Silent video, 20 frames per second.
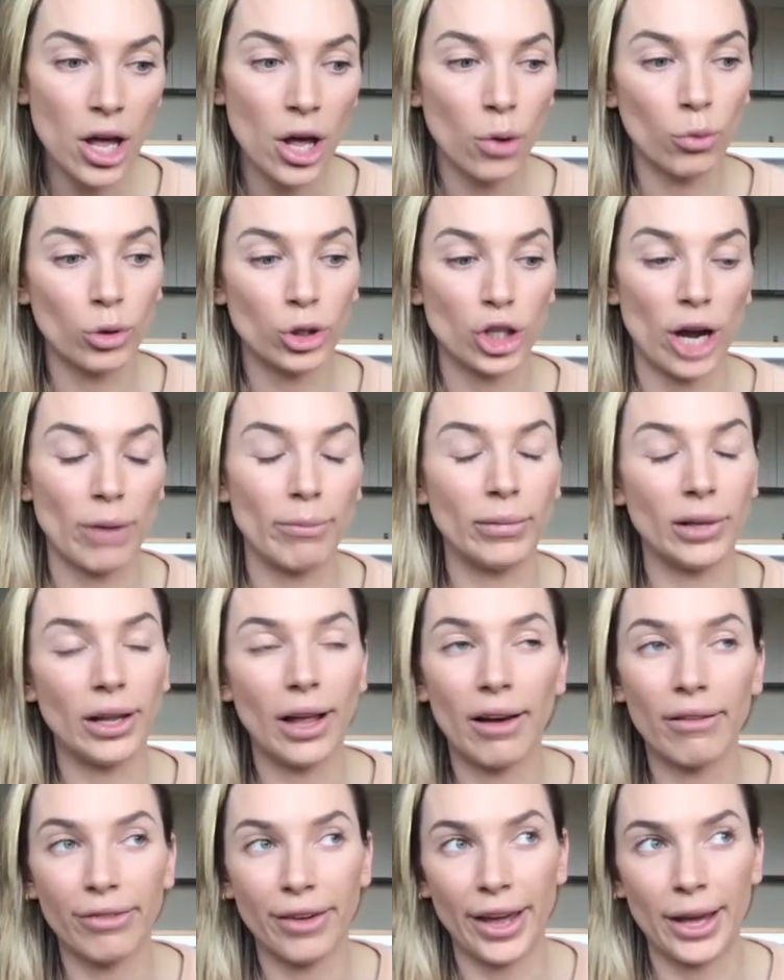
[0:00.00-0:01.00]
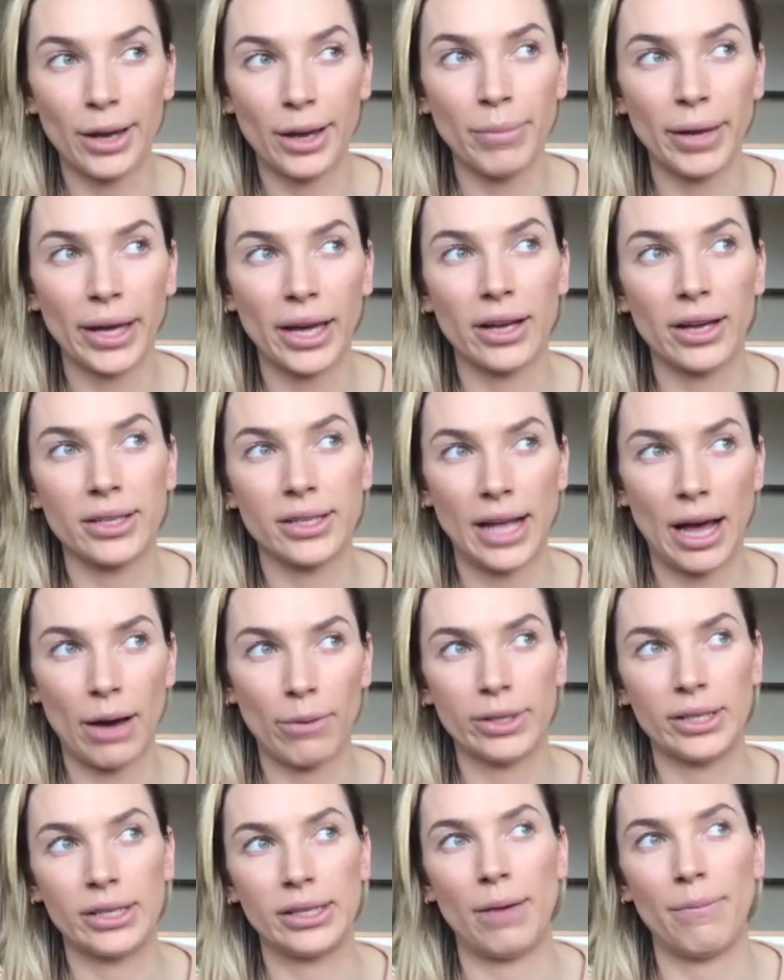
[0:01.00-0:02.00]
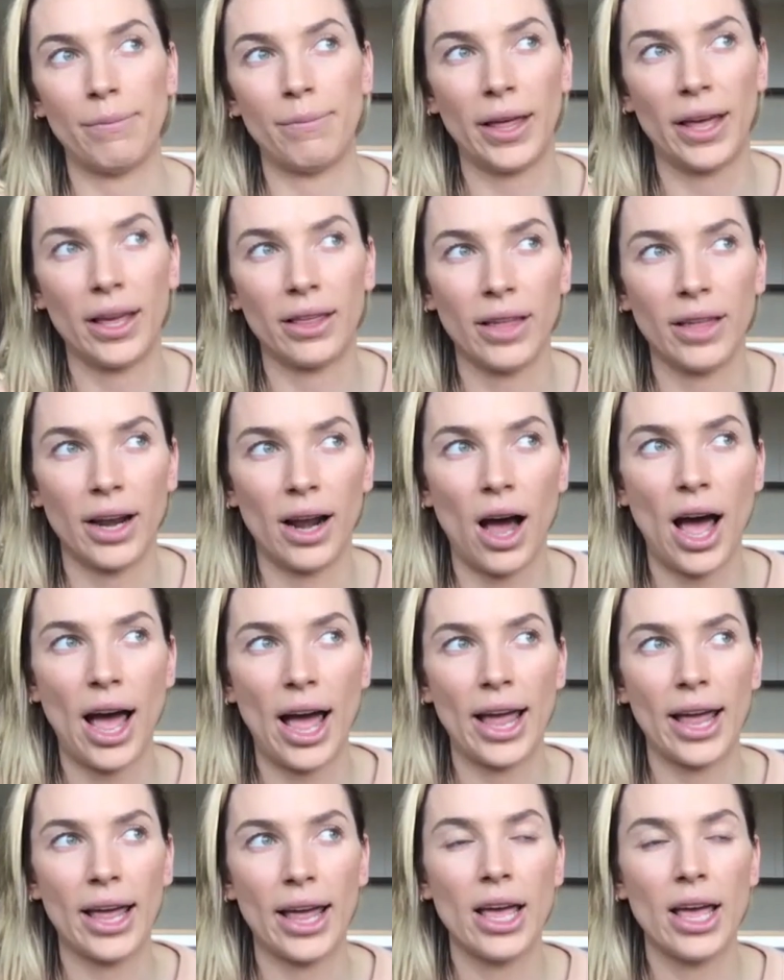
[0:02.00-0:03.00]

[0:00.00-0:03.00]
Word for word: which I'm loving, because that was something that I,